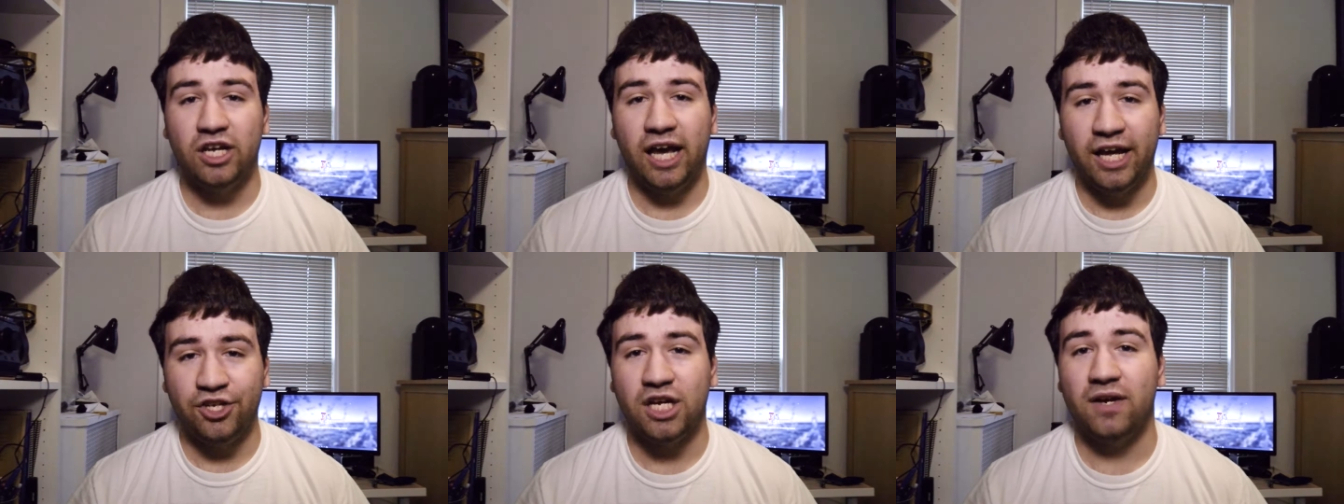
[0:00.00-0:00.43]

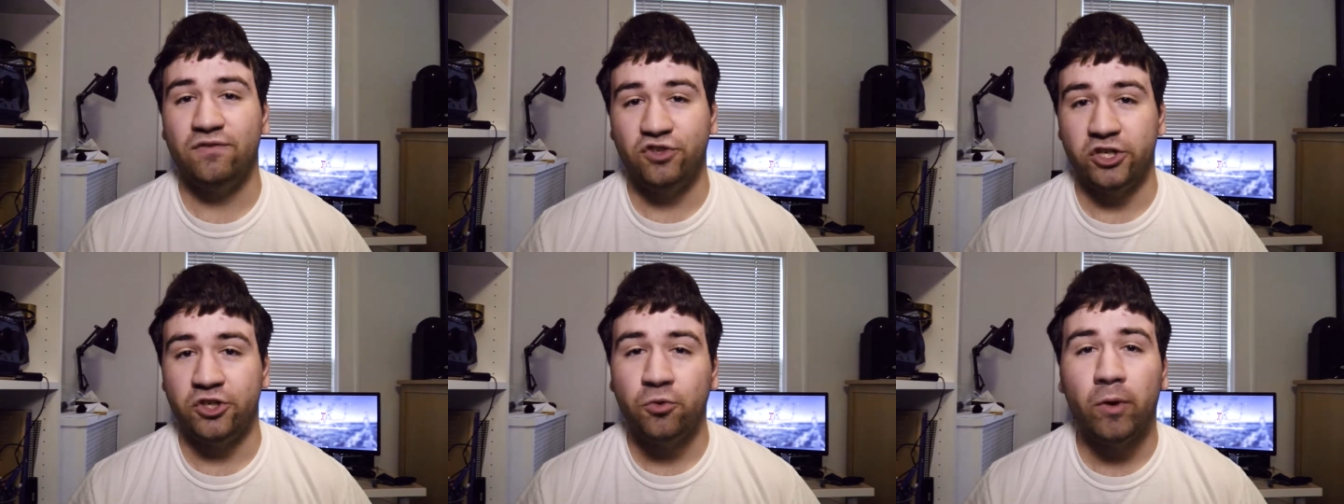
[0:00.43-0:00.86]
HF
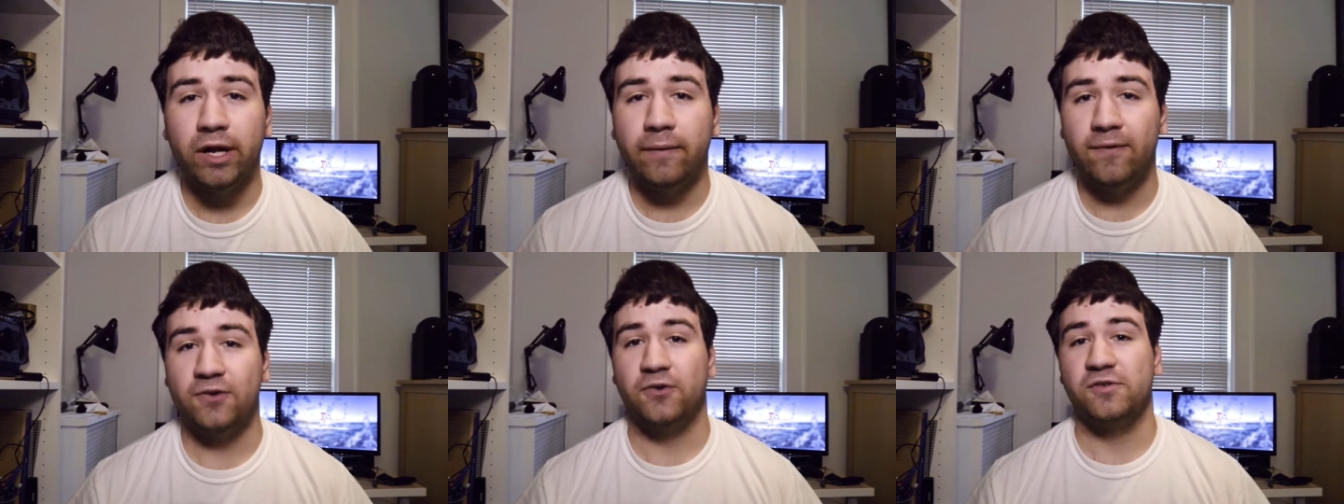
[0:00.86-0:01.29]

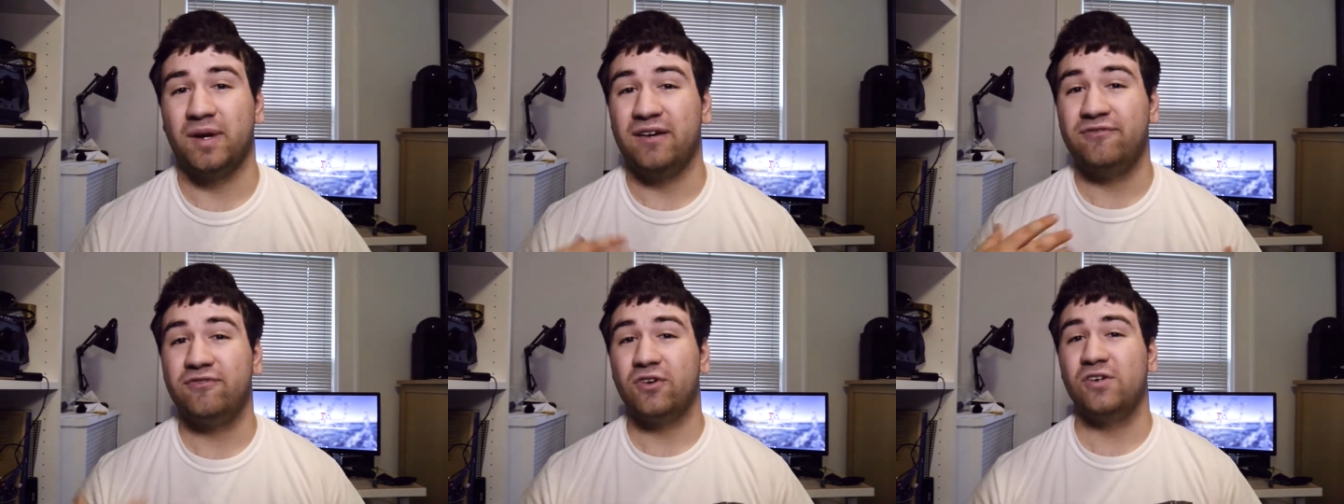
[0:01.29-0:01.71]
G20, which was
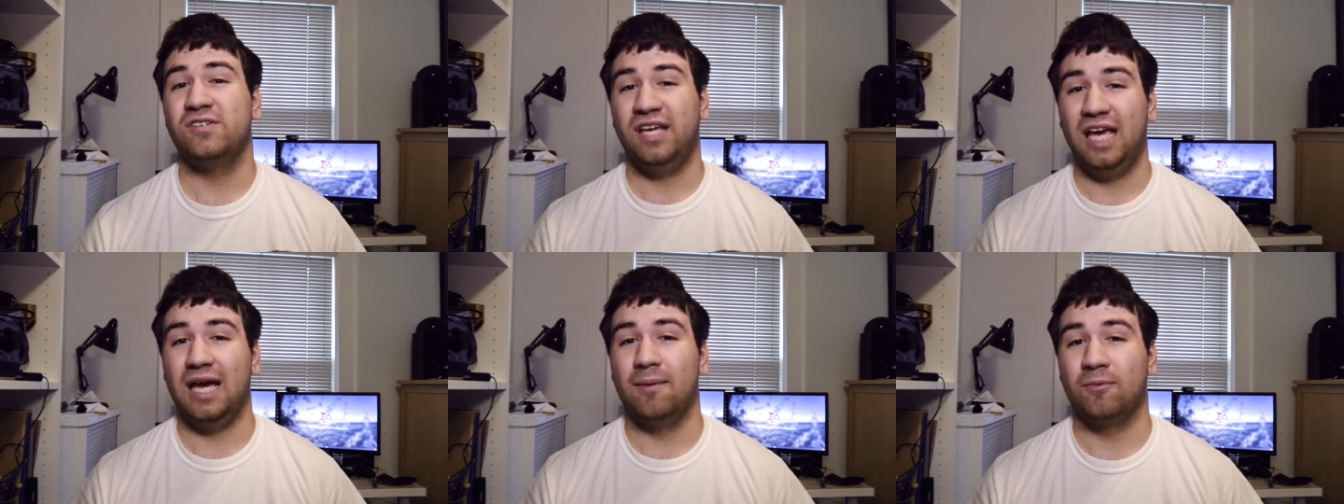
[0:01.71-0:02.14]
my
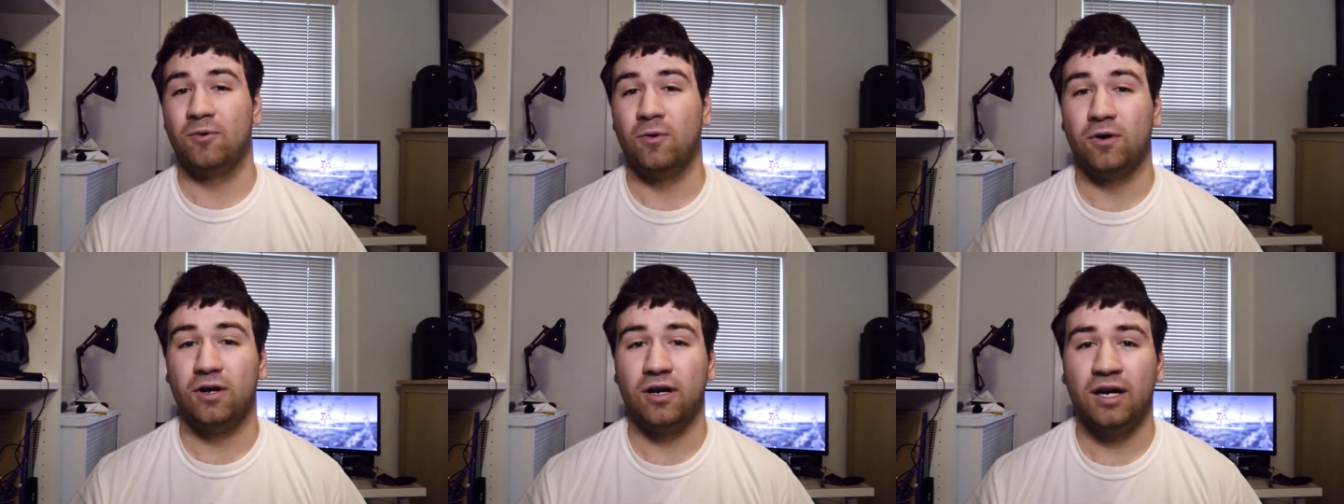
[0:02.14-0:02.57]
first
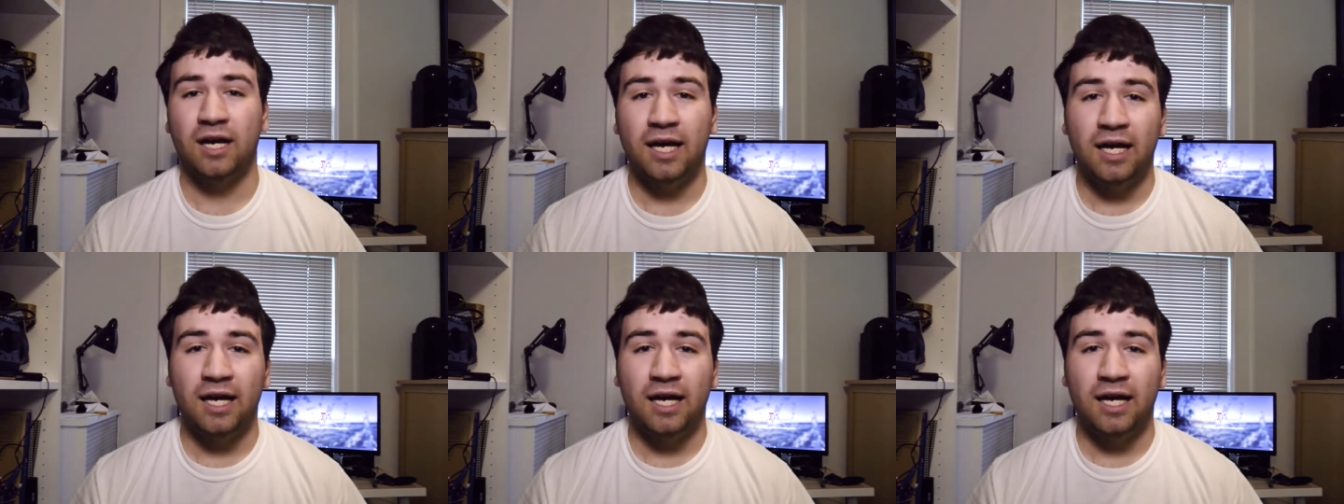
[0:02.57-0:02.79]
camcorder,